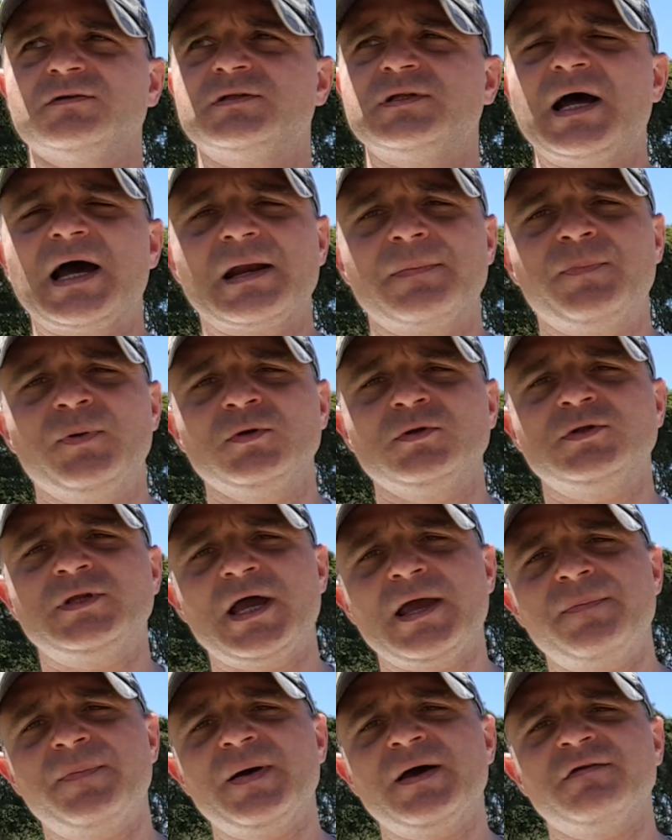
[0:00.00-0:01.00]
tarp on
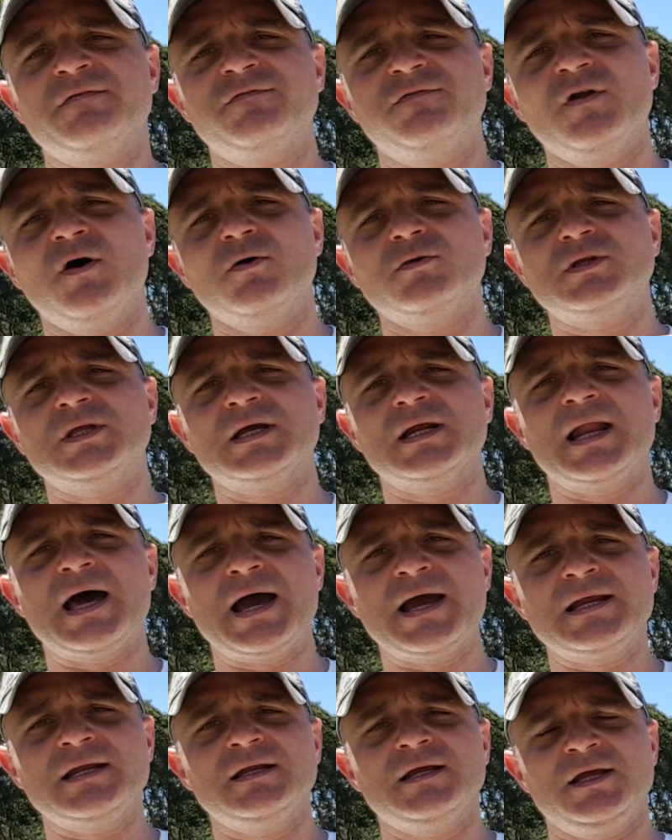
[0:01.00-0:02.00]
taper floating
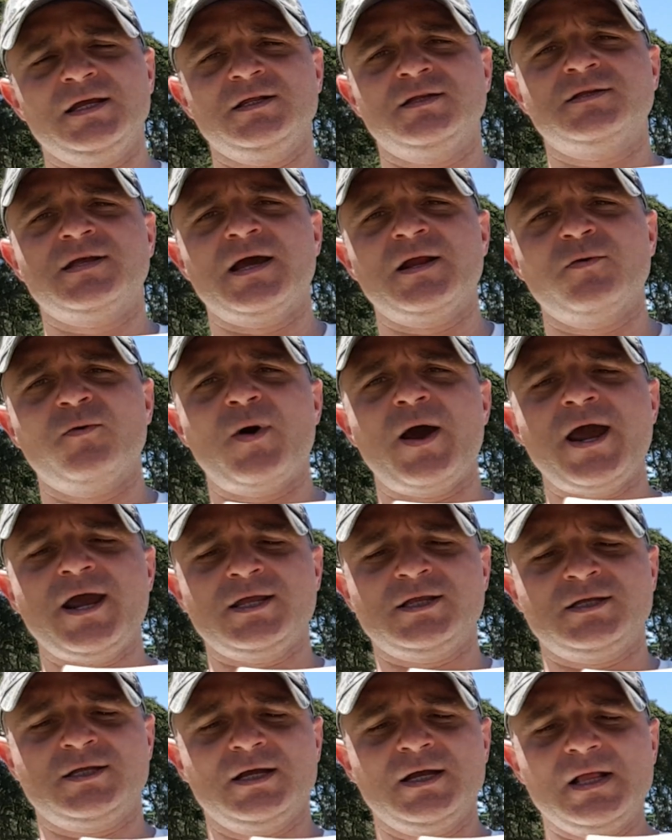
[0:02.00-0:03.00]
line in 10
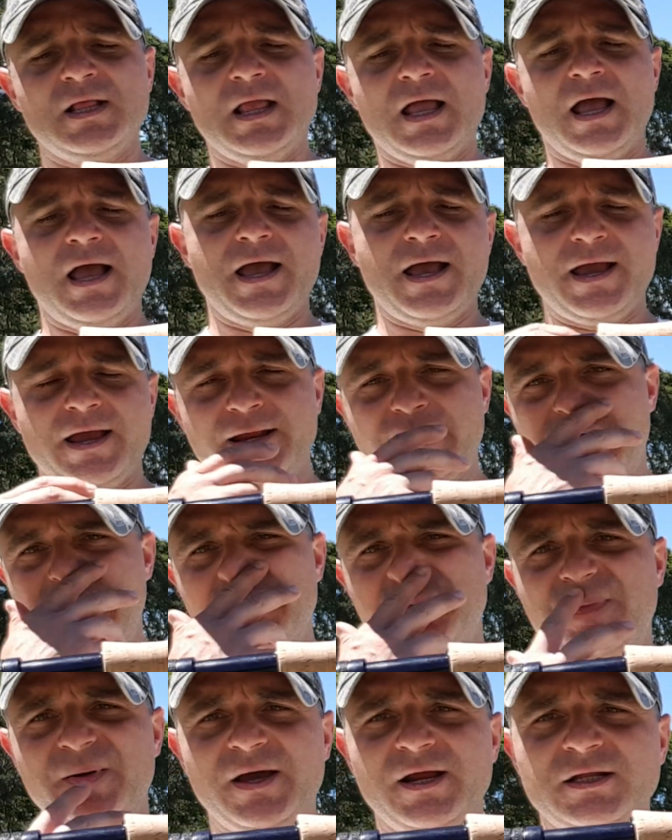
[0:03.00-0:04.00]
weight, and
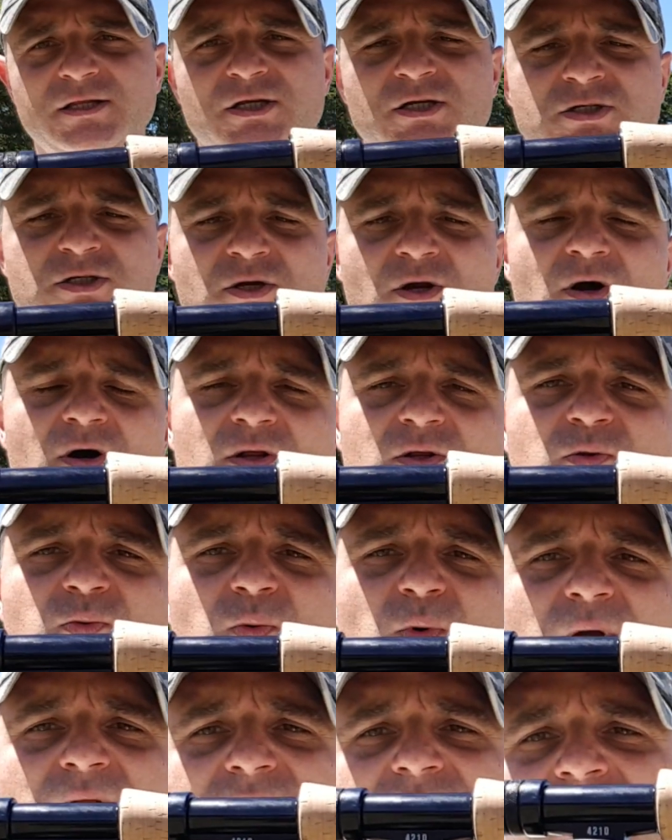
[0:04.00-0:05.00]
I paired this rod
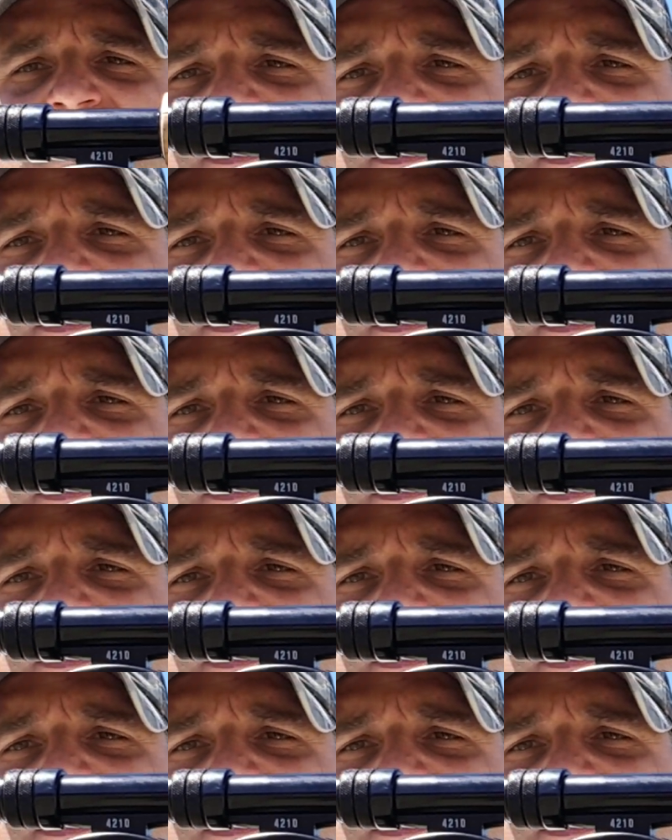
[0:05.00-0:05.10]
with the